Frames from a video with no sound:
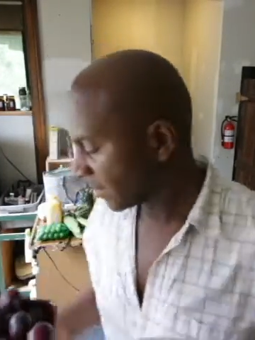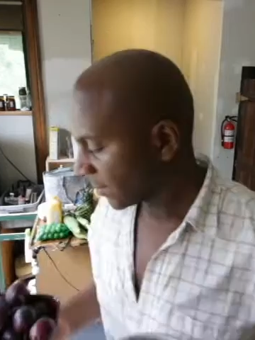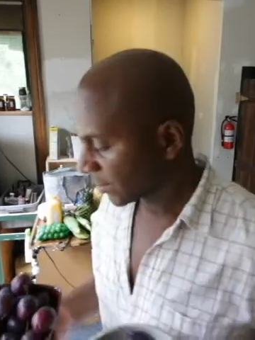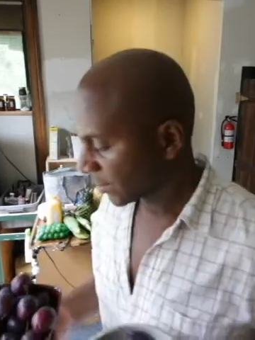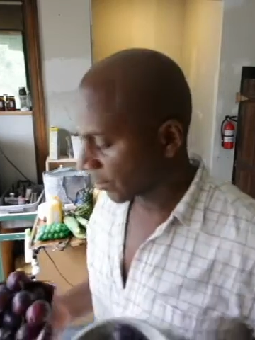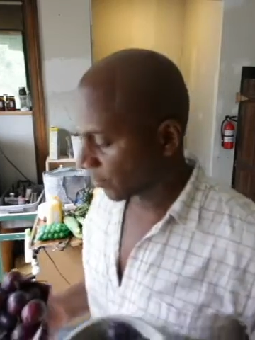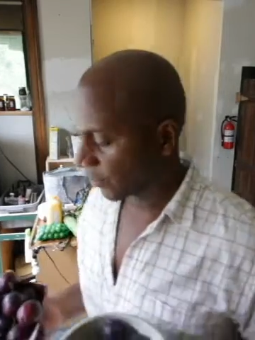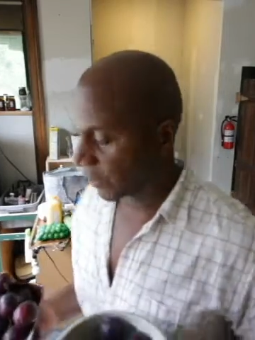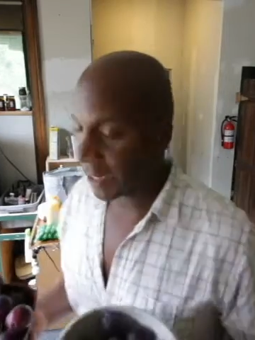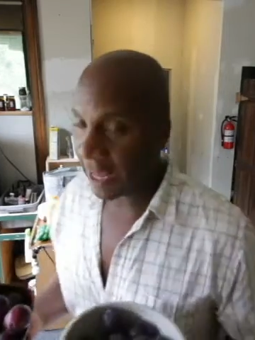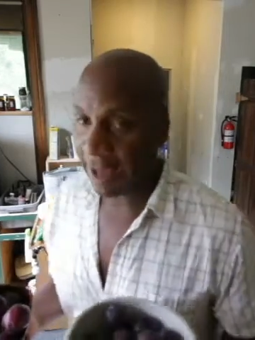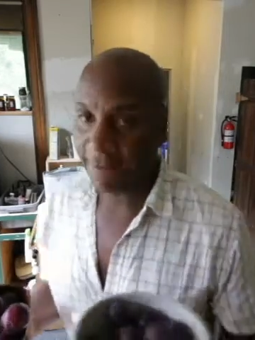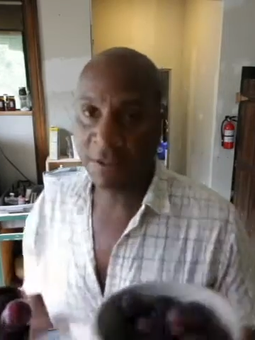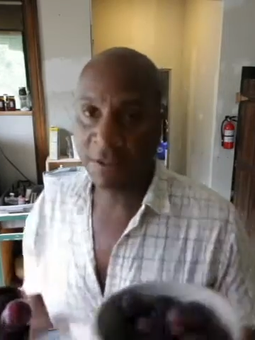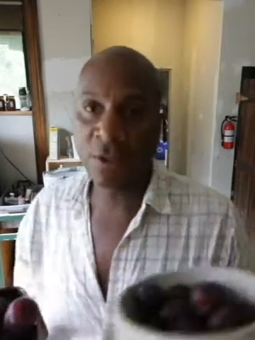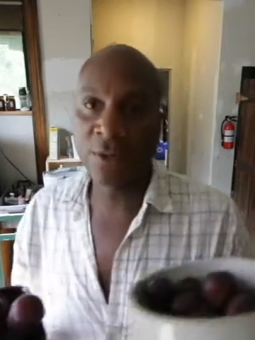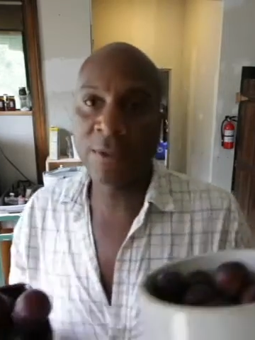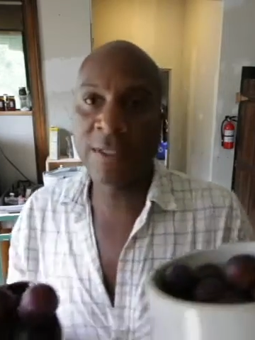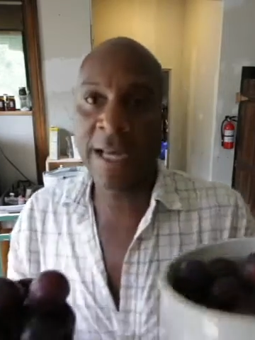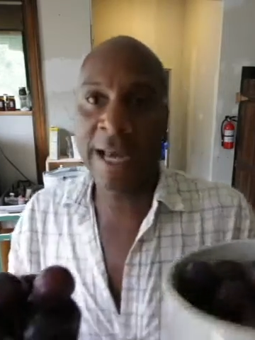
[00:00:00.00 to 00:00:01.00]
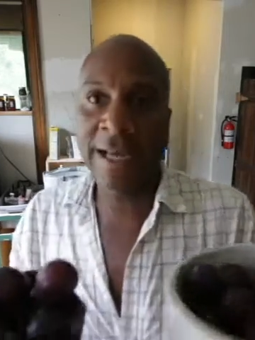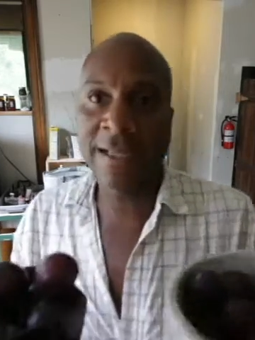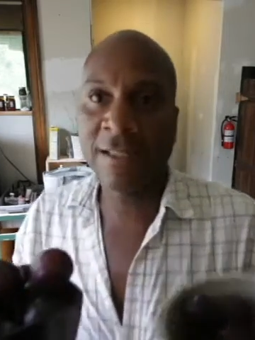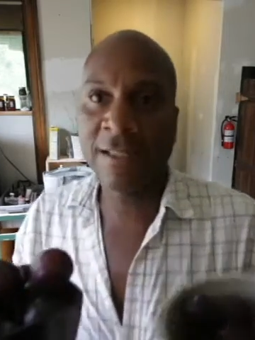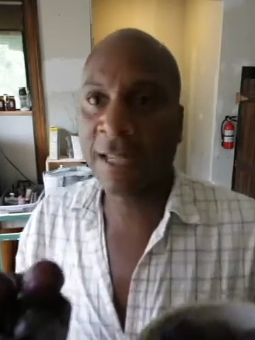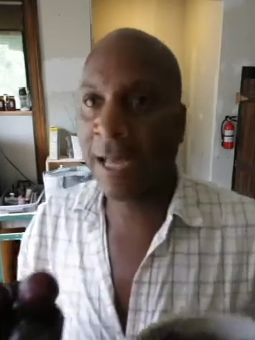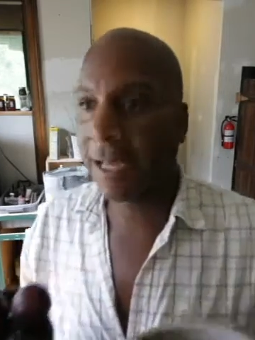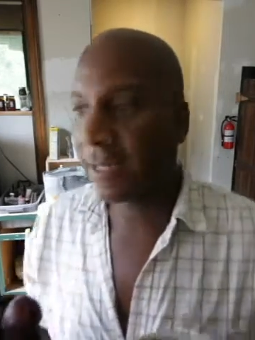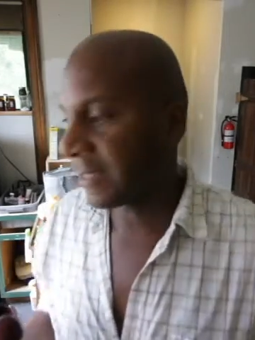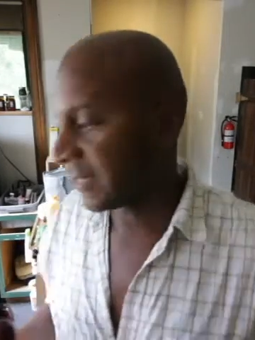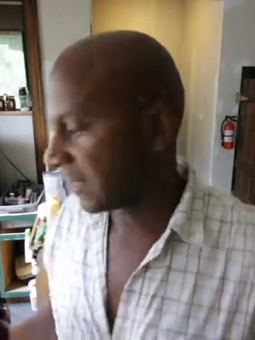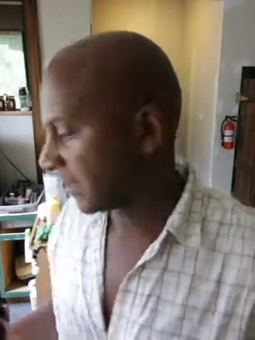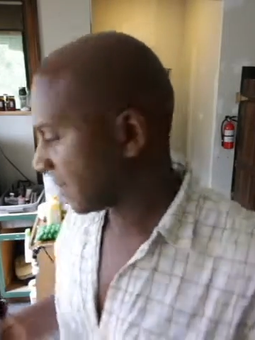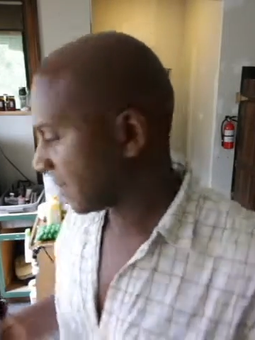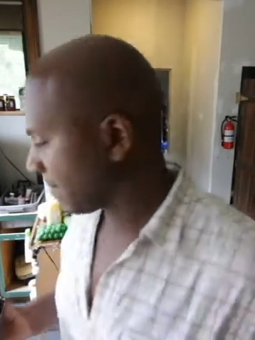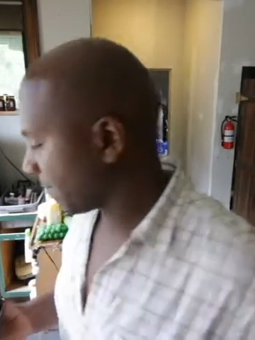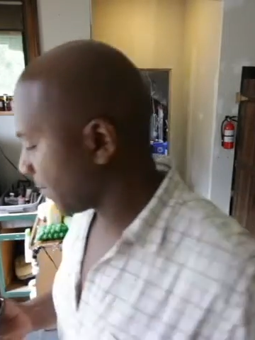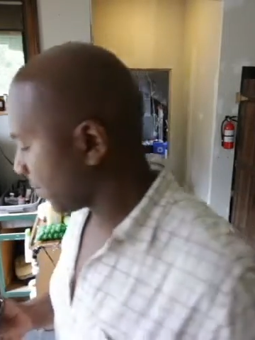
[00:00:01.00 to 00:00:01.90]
So we're gonna have to do a taste test at some